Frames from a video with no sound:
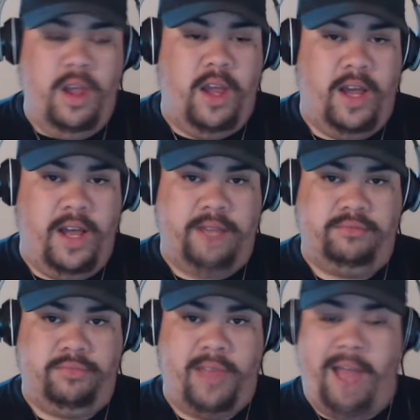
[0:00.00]

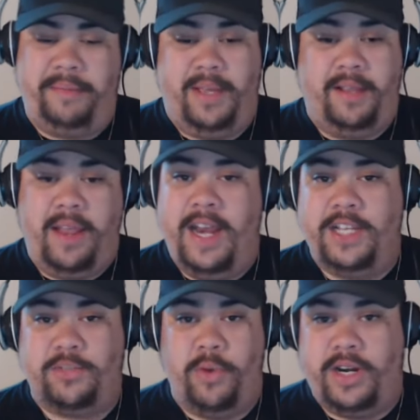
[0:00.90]
I mean, it
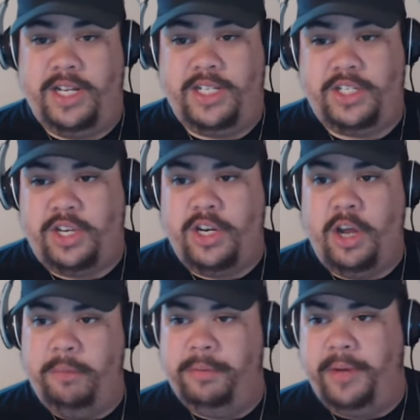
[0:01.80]
is what it is, just a
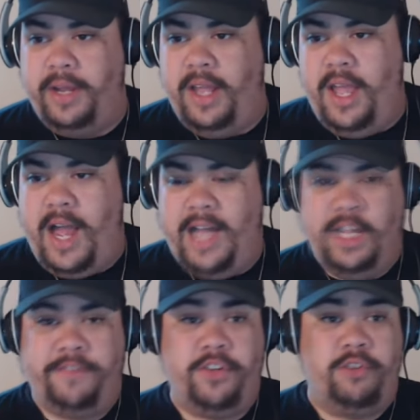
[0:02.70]
number. But I
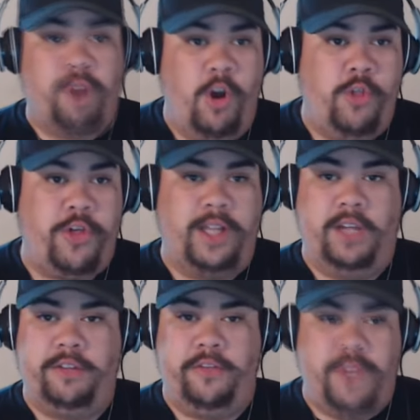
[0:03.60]
love the growth. I
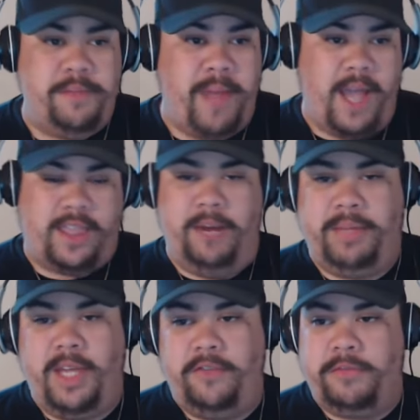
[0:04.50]
love the feedback that
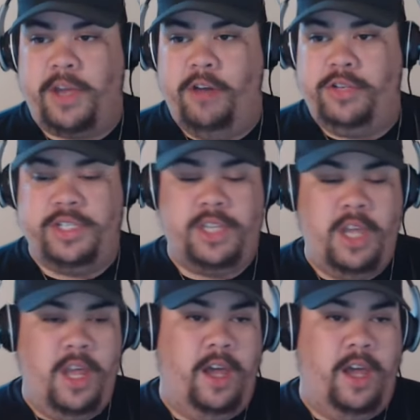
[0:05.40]
I'm getting from coaches.